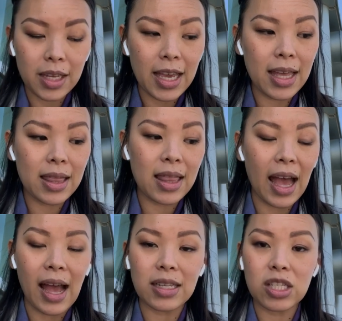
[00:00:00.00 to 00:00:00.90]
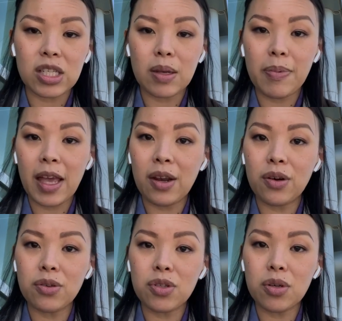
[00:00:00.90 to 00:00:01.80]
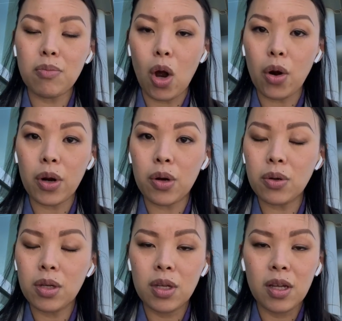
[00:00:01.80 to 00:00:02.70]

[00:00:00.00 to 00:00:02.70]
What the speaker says: in that panel tomorrow.